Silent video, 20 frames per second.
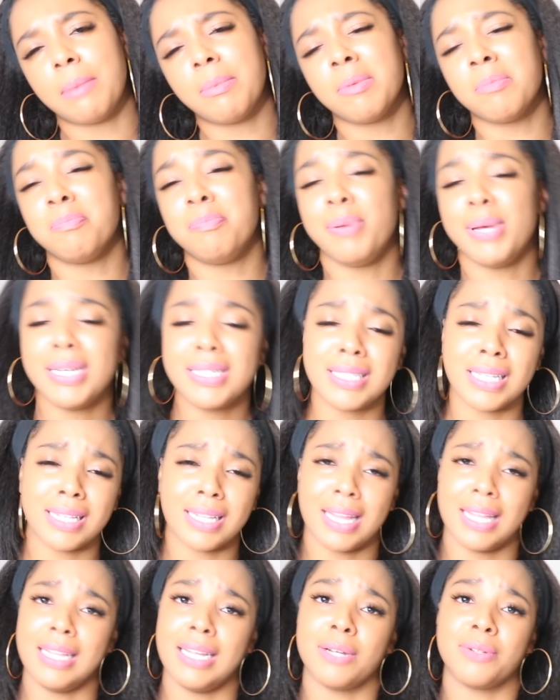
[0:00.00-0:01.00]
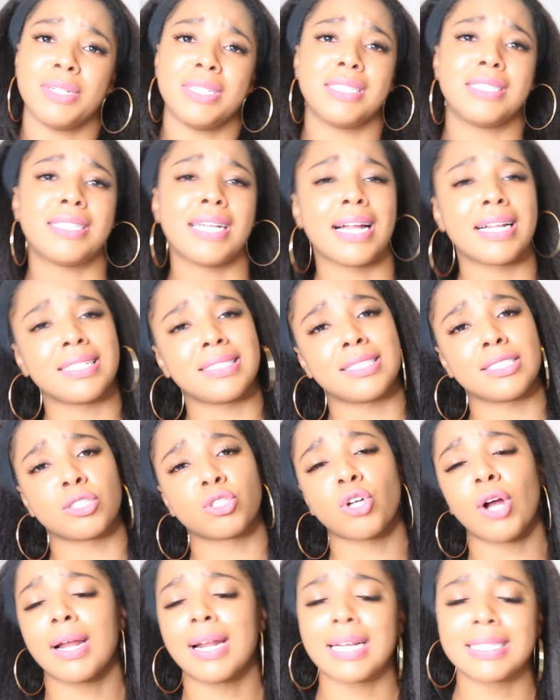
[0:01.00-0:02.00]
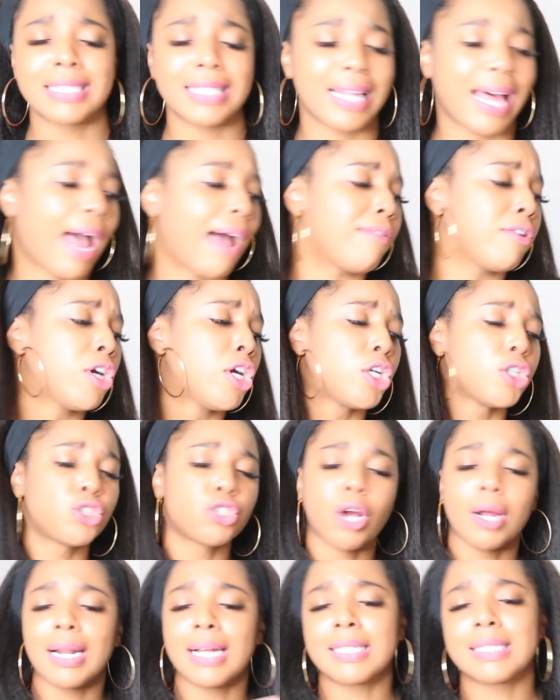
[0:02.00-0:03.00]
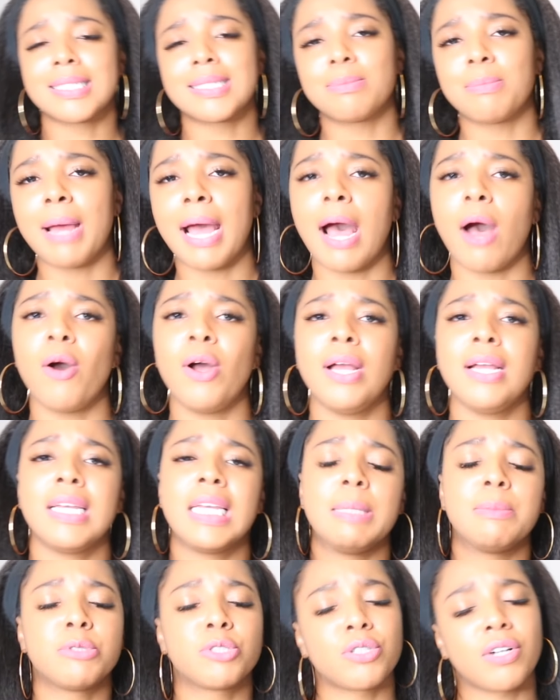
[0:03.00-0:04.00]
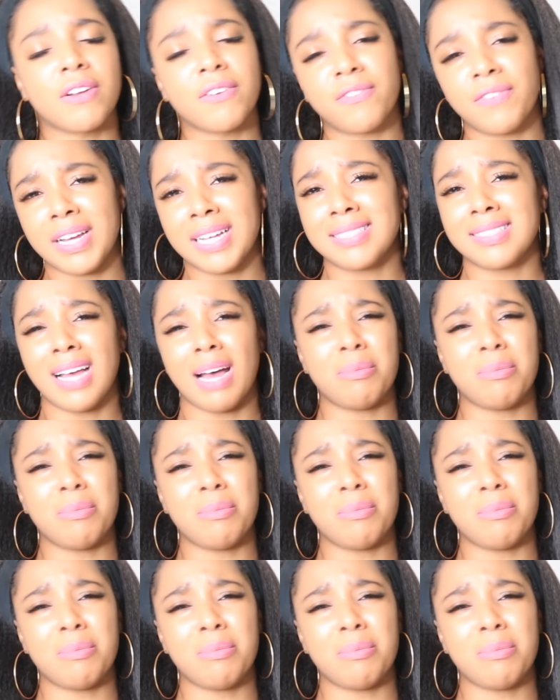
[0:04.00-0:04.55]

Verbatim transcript: I've been beasting lately on these challenges. Try not to laugh, try not to smile, keep a straight face.